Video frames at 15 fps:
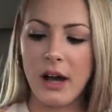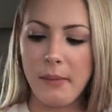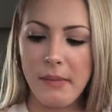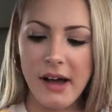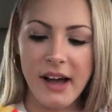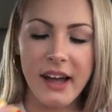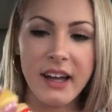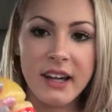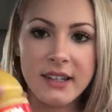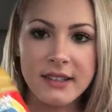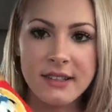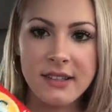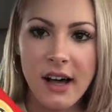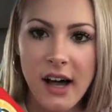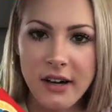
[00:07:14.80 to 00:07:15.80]
got my
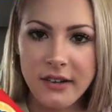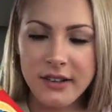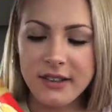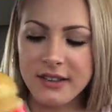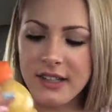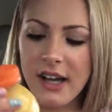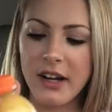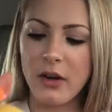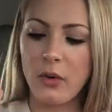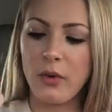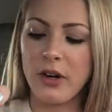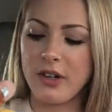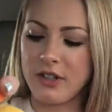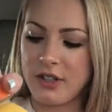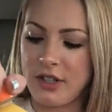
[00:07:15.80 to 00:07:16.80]
Donald Duck
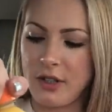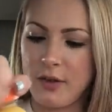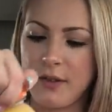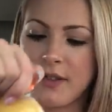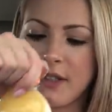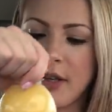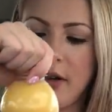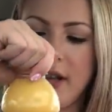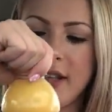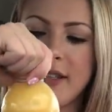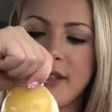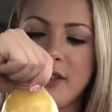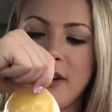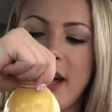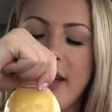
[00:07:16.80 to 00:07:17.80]
orange juice. So
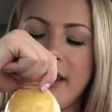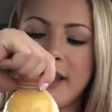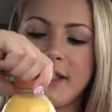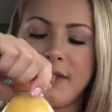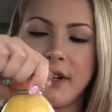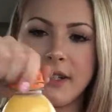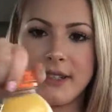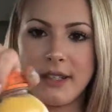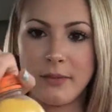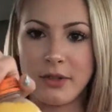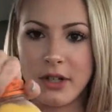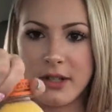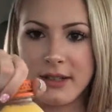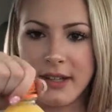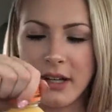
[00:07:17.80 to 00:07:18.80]
let's try this first. I'm
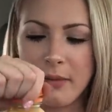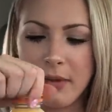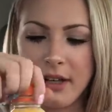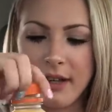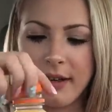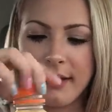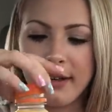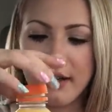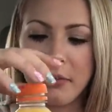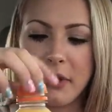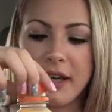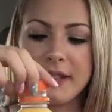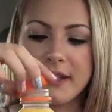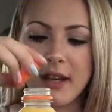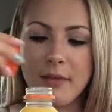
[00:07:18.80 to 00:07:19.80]
sure it's gonna be
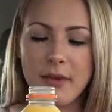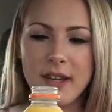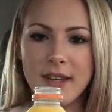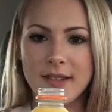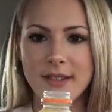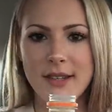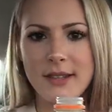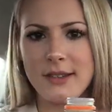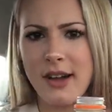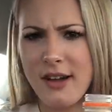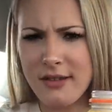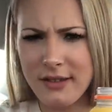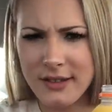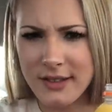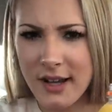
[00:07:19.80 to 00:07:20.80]
amazing because
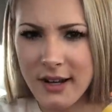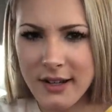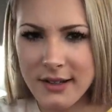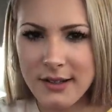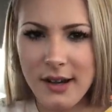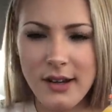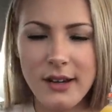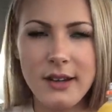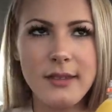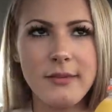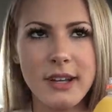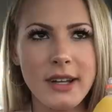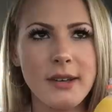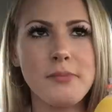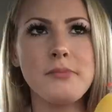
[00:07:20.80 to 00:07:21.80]
Donald Duck is on it.
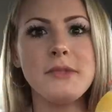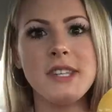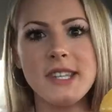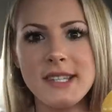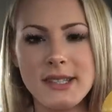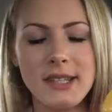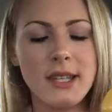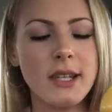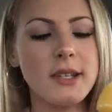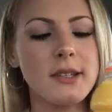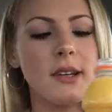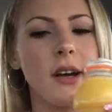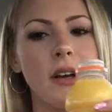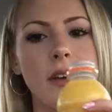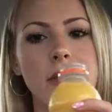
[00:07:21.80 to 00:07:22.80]
Like Disney,
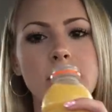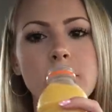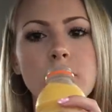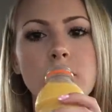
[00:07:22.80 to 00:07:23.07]
duh.